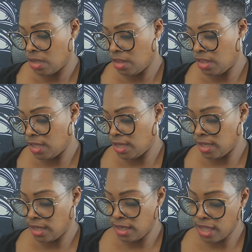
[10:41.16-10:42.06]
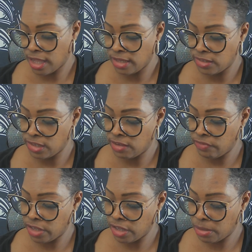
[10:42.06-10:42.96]
the Knight of
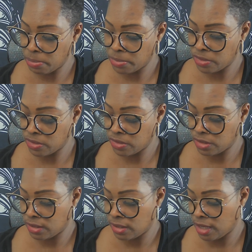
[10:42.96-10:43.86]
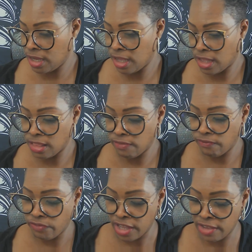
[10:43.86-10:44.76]
Cups, and the
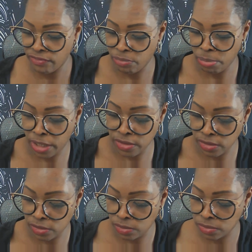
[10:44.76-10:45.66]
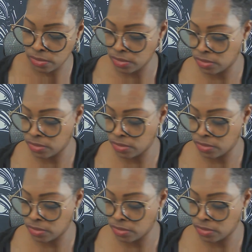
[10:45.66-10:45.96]
Five of Pentacles.